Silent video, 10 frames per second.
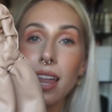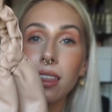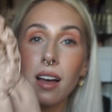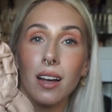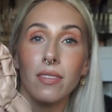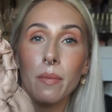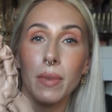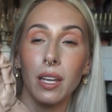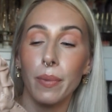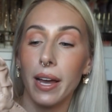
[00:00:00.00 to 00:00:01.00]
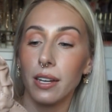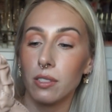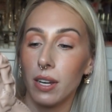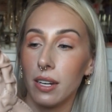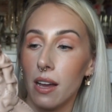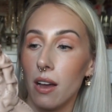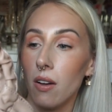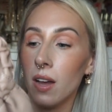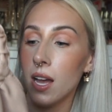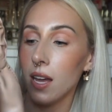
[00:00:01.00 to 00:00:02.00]
I love mini bags right
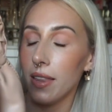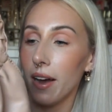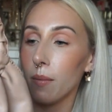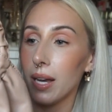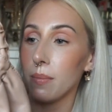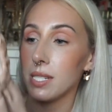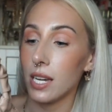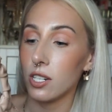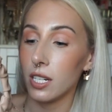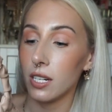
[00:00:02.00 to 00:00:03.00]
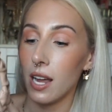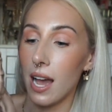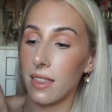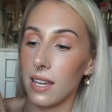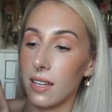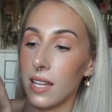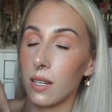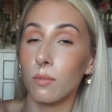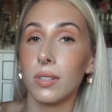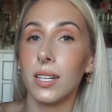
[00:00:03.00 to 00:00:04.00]
now. They are my obsession. I think they
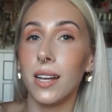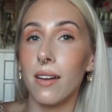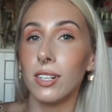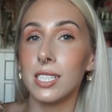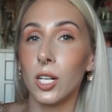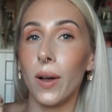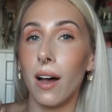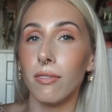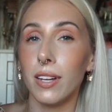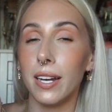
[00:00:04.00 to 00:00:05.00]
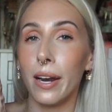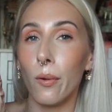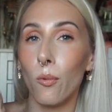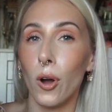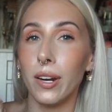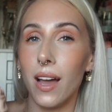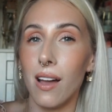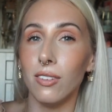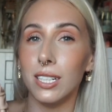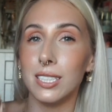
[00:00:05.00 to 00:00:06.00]
complete every single outfit, and I want
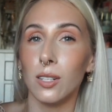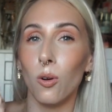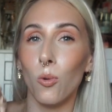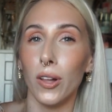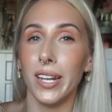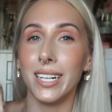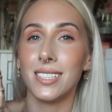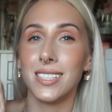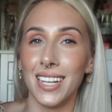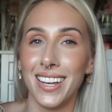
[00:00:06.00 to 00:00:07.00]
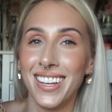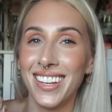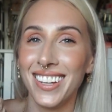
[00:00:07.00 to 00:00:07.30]
every single one that I see.